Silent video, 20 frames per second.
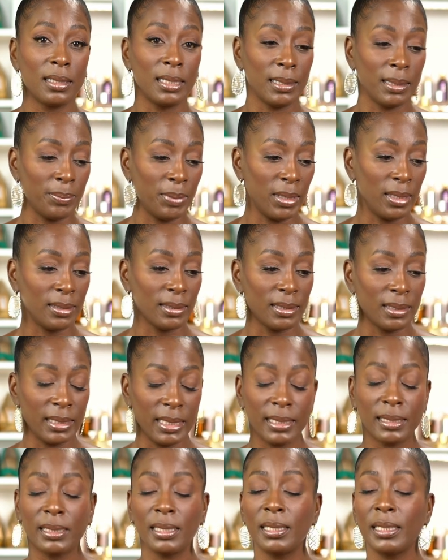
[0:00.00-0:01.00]
to be
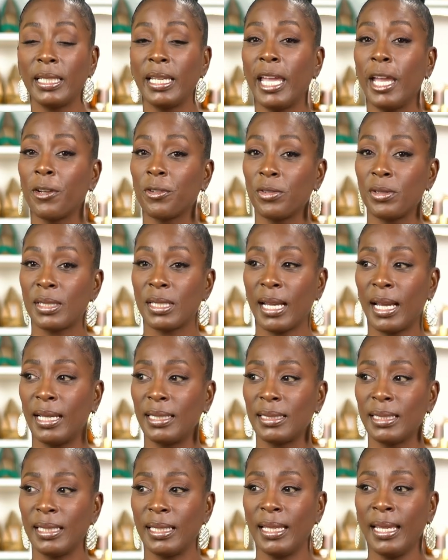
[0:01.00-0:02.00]
consistently
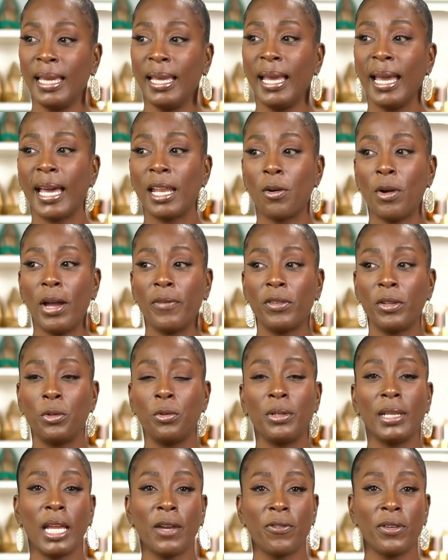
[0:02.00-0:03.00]
exercising. I don't have to
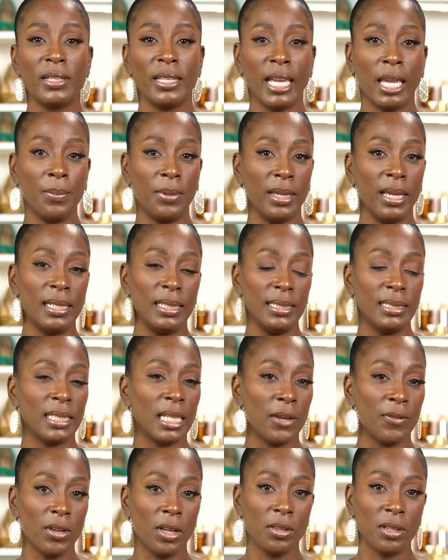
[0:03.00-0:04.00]
do it every day, but at least
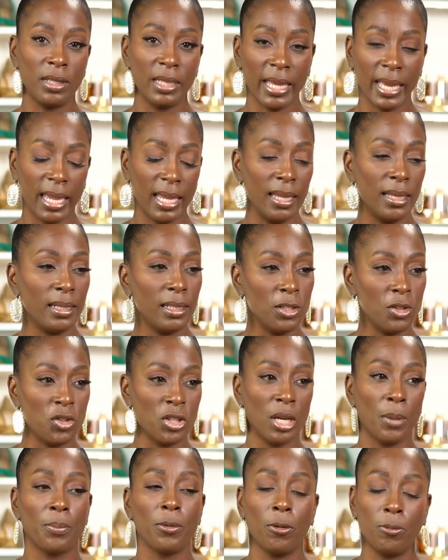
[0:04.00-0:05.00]
every other day,
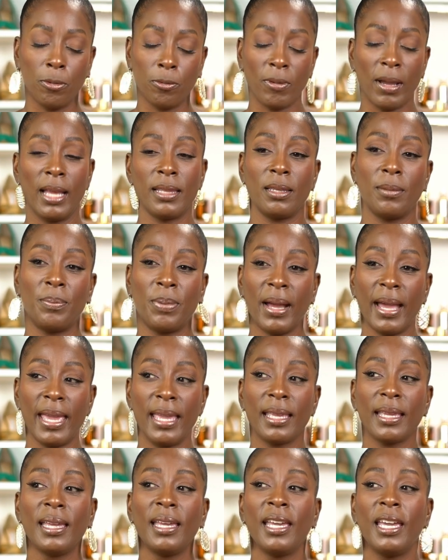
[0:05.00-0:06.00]
jump rope or ride the
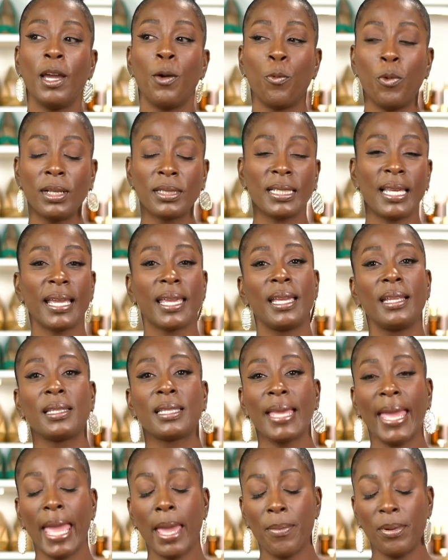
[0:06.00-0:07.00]
bike. And once I get
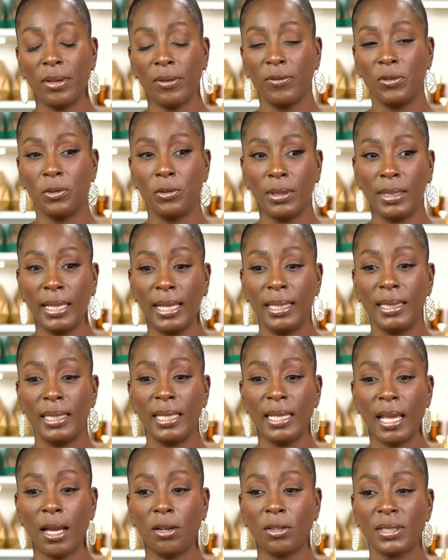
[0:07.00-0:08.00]
into the habit of doing that,
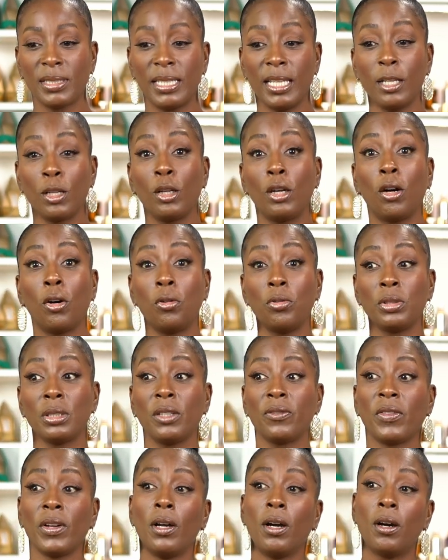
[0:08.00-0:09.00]
then I'll set goals
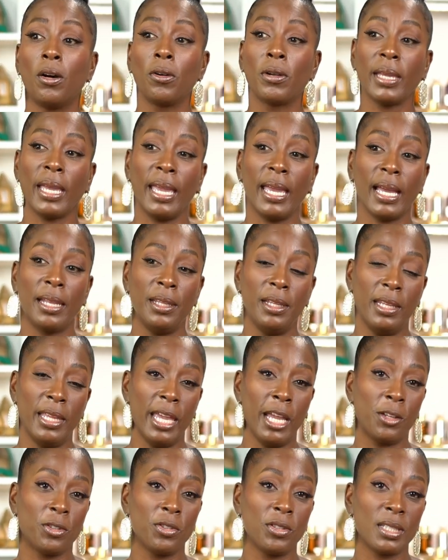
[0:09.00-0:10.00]
of, okay, I need
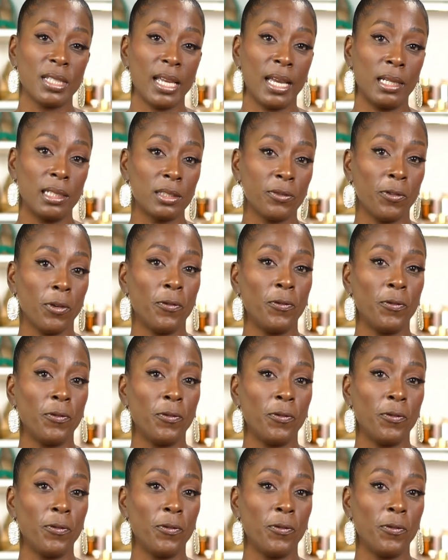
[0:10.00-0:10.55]
to exercise for